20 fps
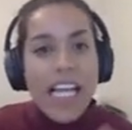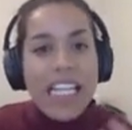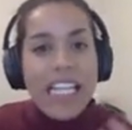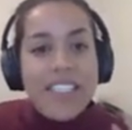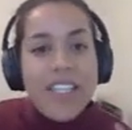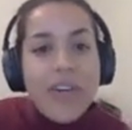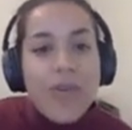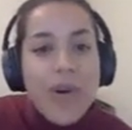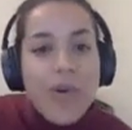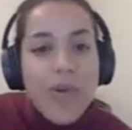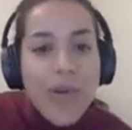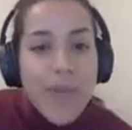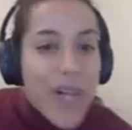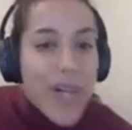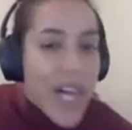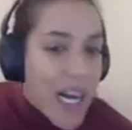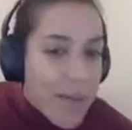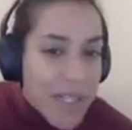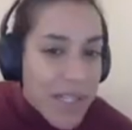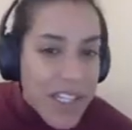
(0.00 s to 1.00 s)
And so what we're
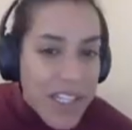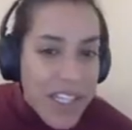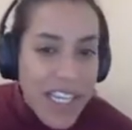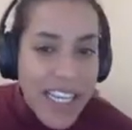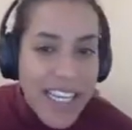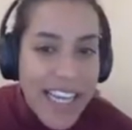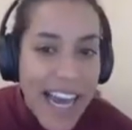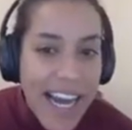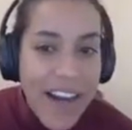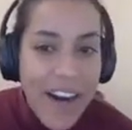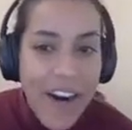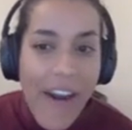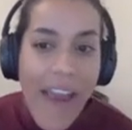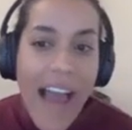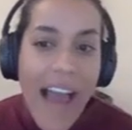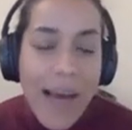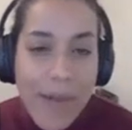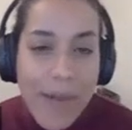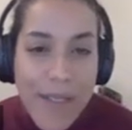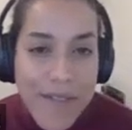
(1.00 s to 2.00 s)
probably looking at are
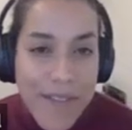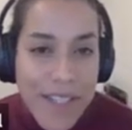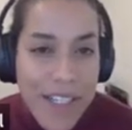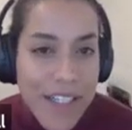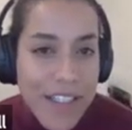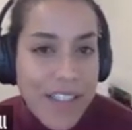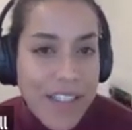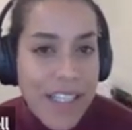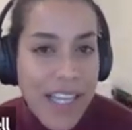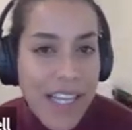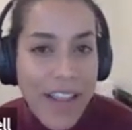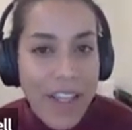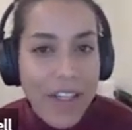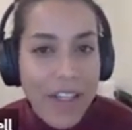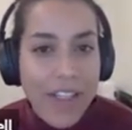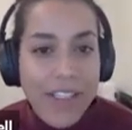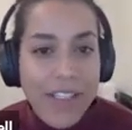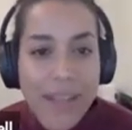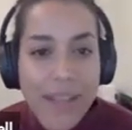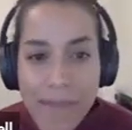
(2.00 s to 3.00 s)
atmospheres that
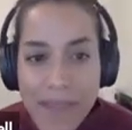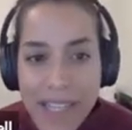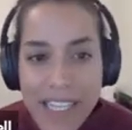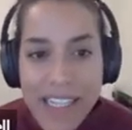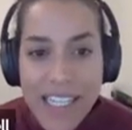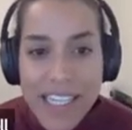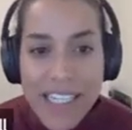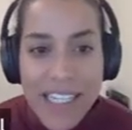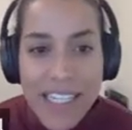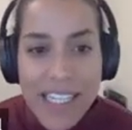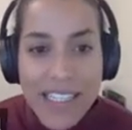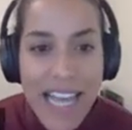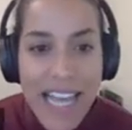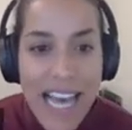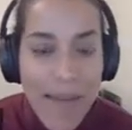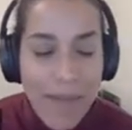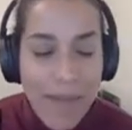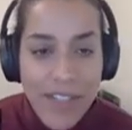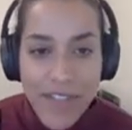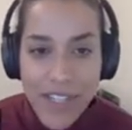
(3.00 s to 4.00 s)
look something like these
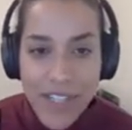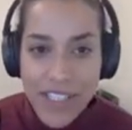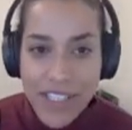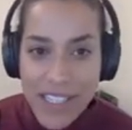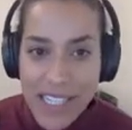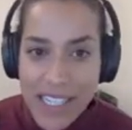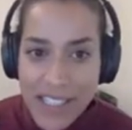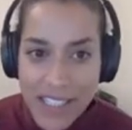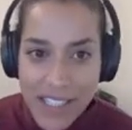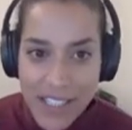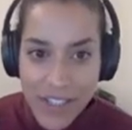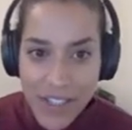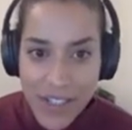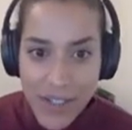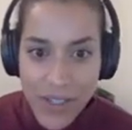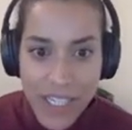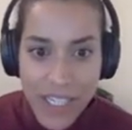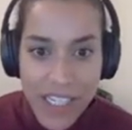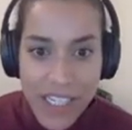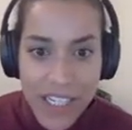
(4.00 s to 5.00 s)
atmospheric slices
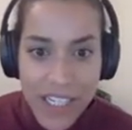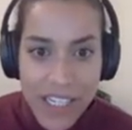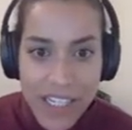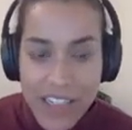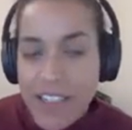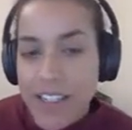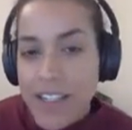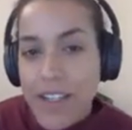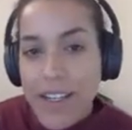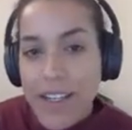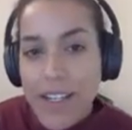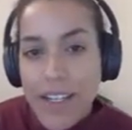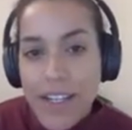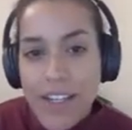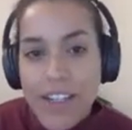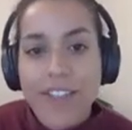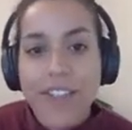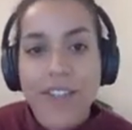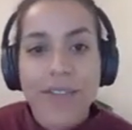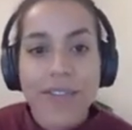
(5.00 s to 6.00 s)
shown here.
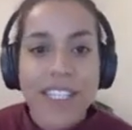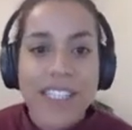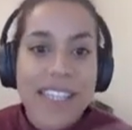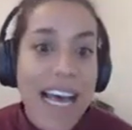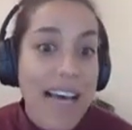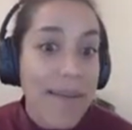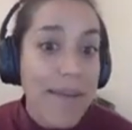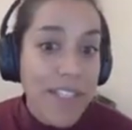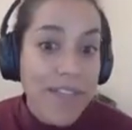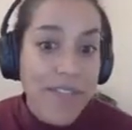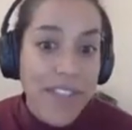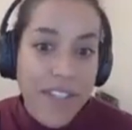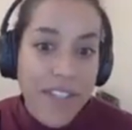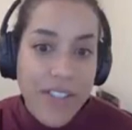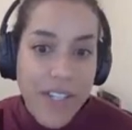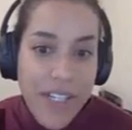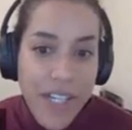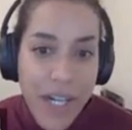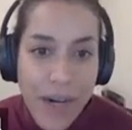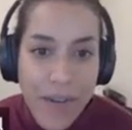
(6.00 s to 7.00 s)
So these
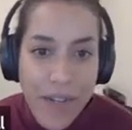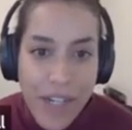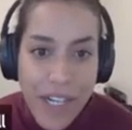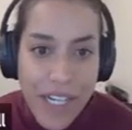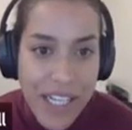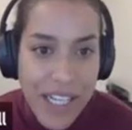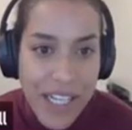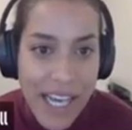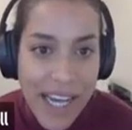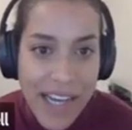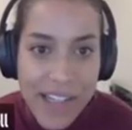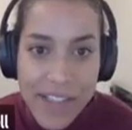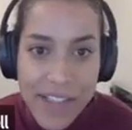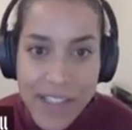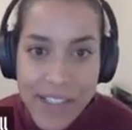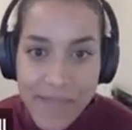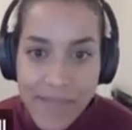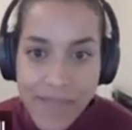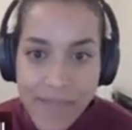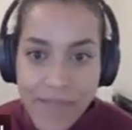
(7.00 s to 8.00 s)
atmospheres are covered in
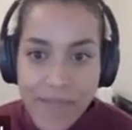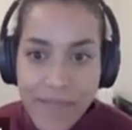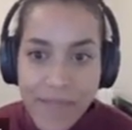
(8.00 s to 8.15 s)
clouds.